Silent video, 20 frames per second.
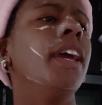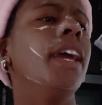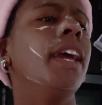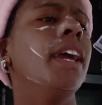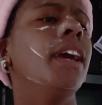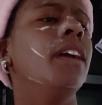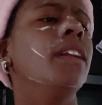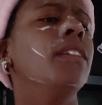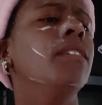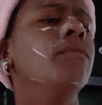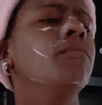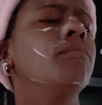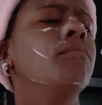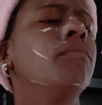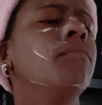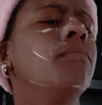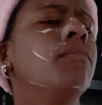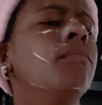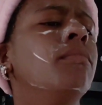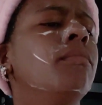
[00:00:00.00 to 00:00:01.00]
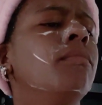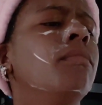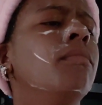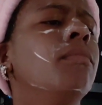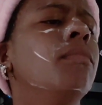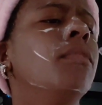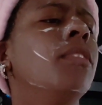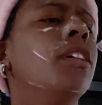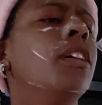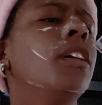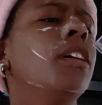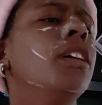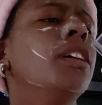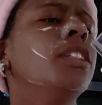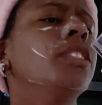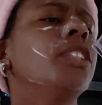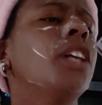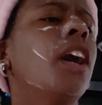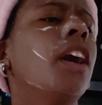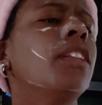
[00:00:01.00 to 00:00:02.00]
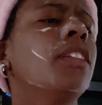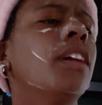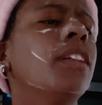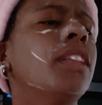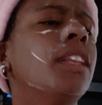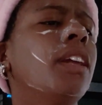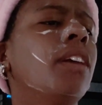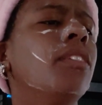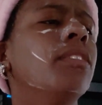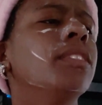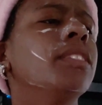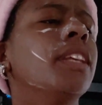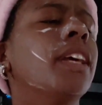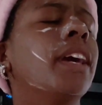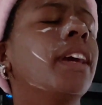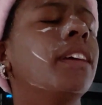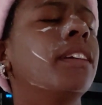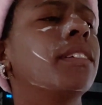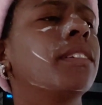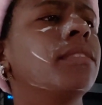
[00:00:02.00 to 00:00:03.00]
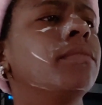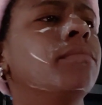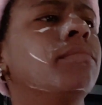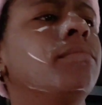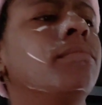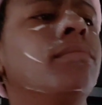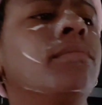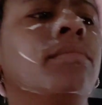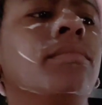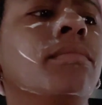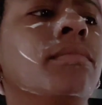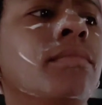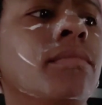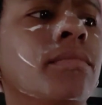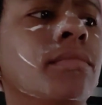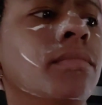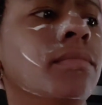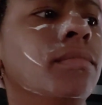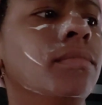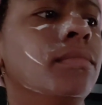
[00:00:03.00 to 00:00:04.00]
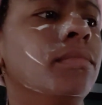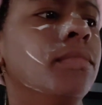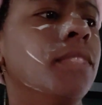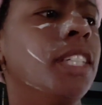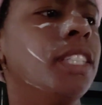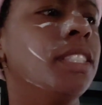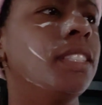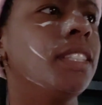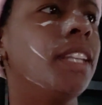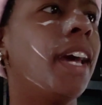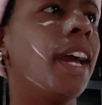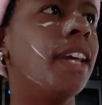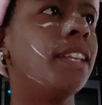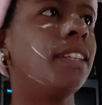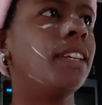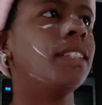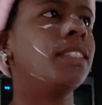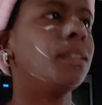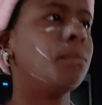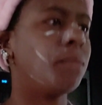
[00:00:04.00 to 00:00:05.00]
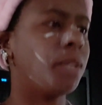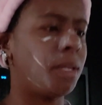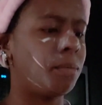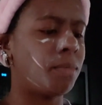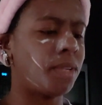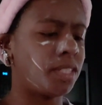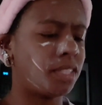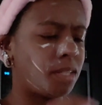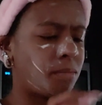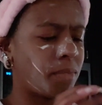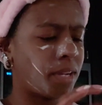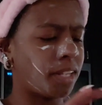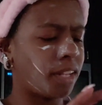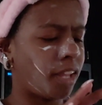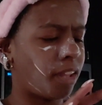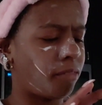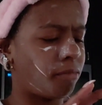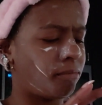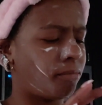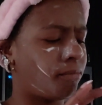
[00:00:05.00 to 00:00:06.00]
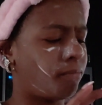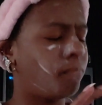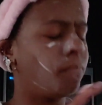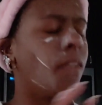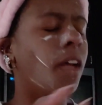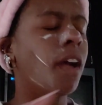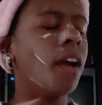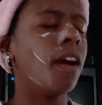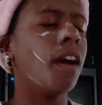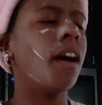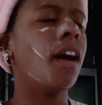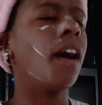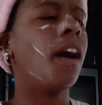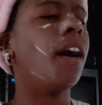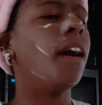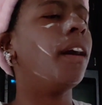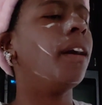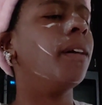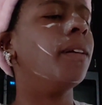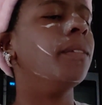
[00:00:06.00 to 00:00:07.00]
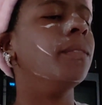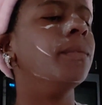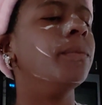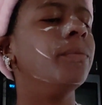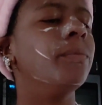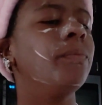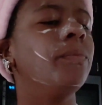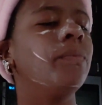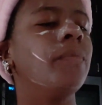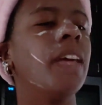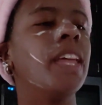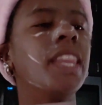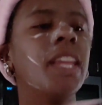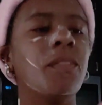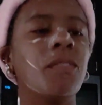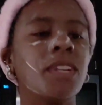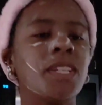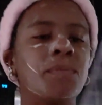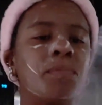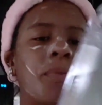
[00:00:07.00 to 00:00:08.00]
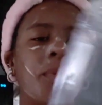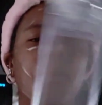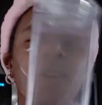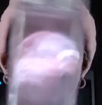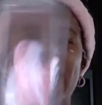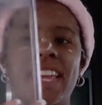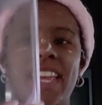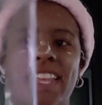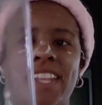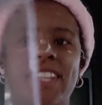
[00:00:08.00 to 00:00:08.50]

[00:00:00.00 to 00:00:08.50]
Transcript: And so I thought that was like a slice, like somebody messed up my thing. And they were pouring it